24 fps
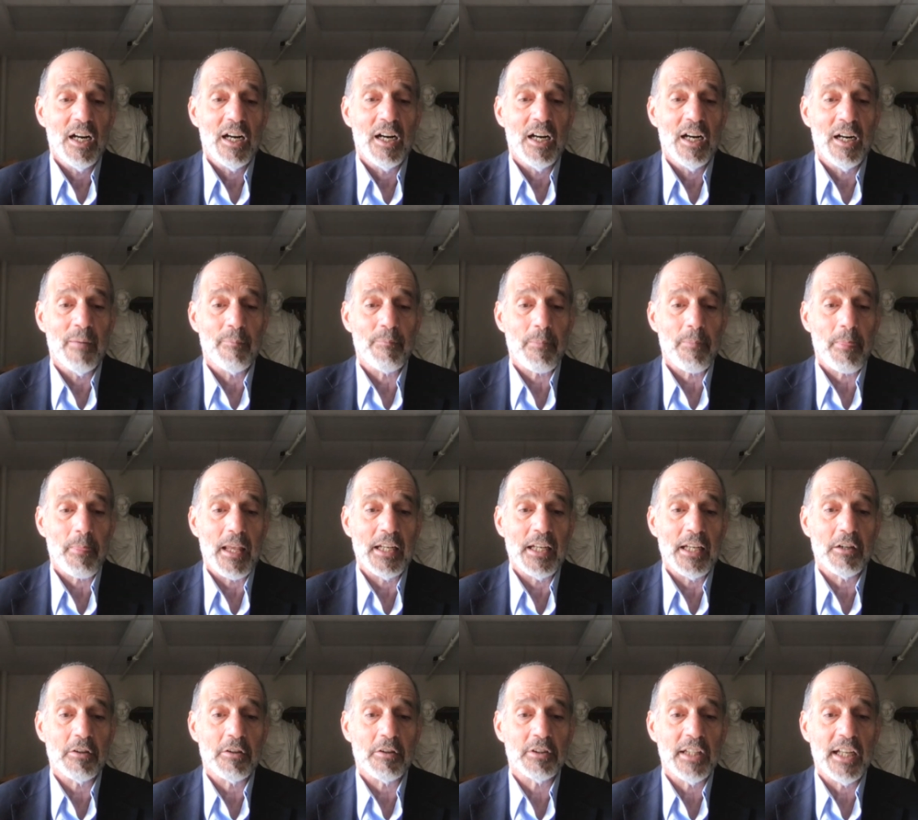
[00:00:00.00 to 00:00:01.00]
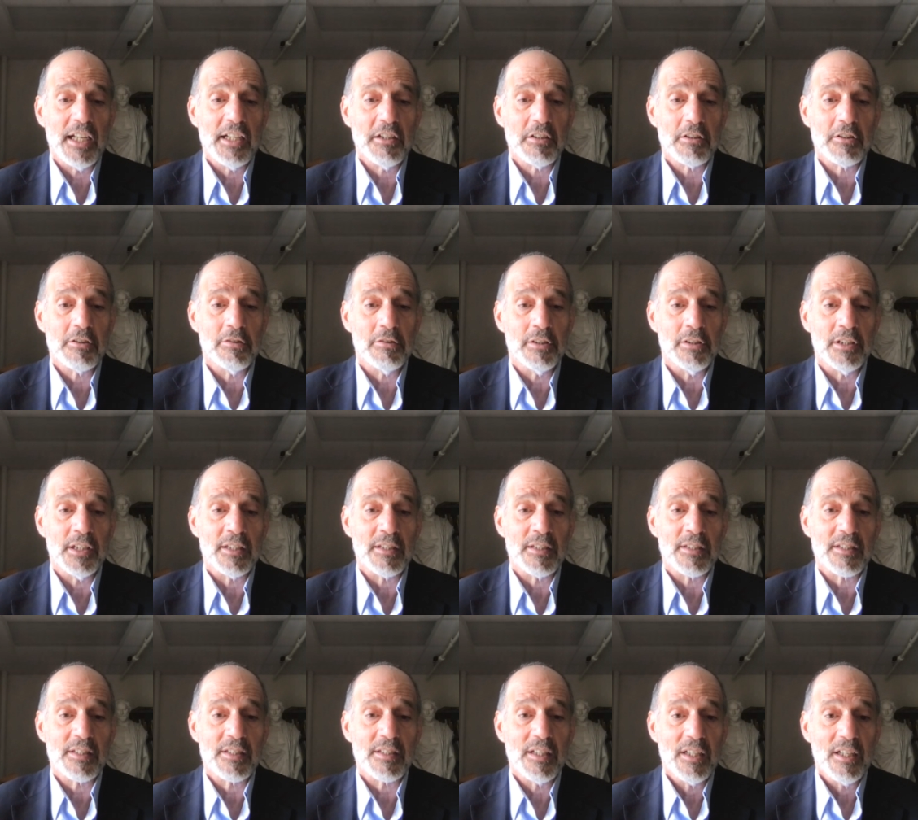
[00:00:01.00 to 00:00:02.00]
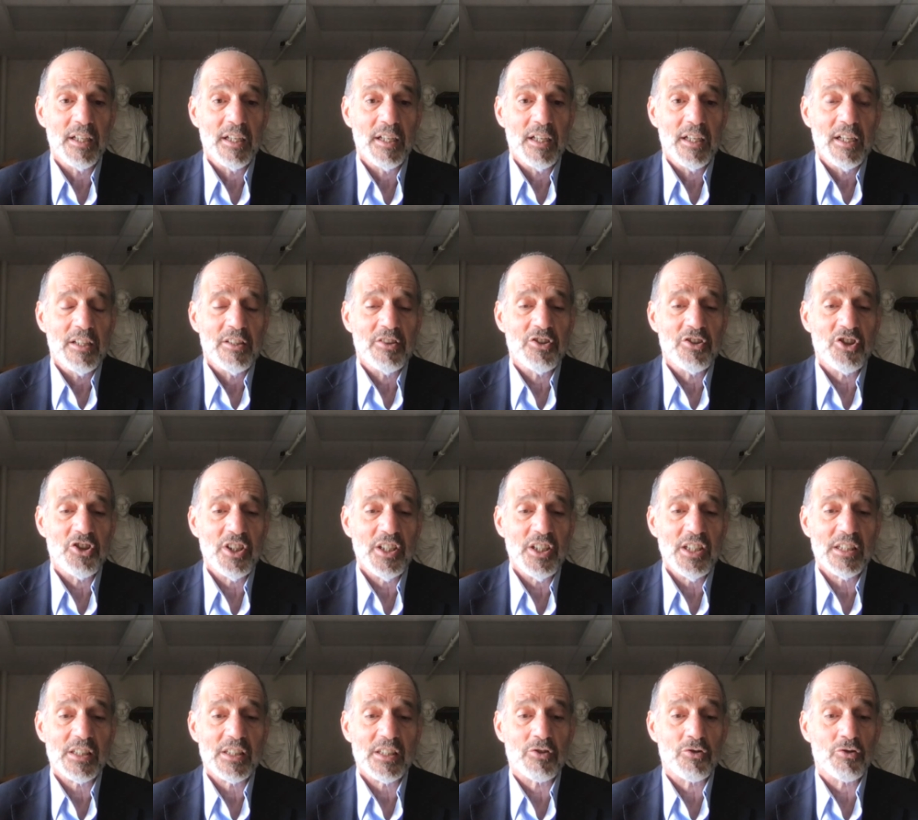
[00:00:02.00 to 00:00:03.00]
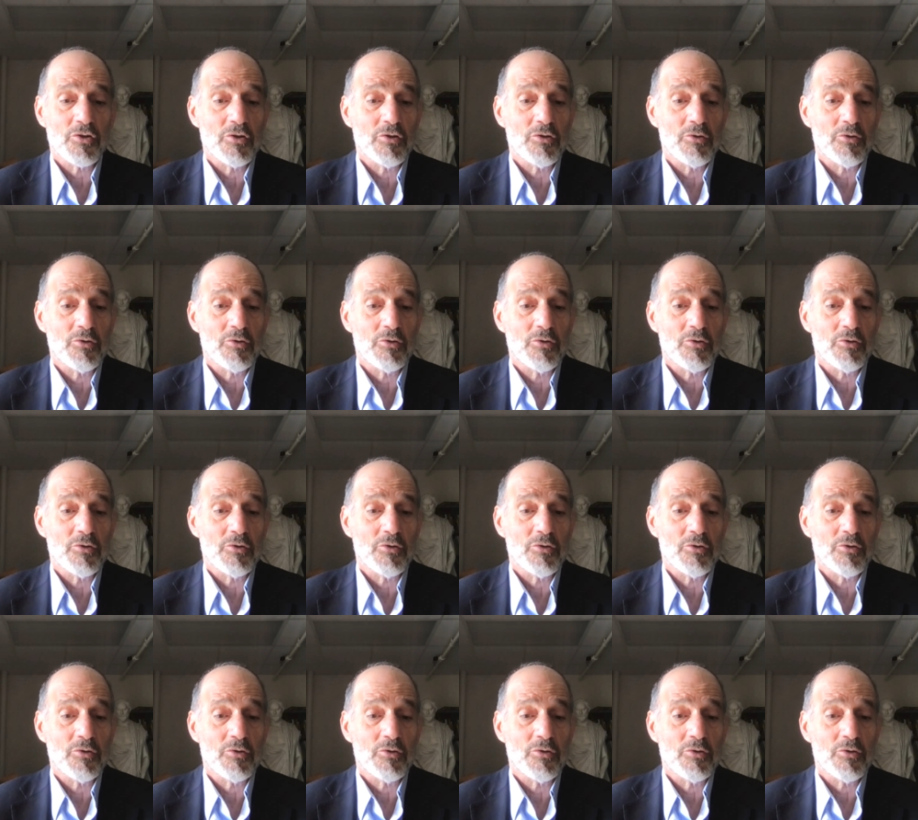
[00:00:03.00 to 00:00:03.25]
In her later coins, she is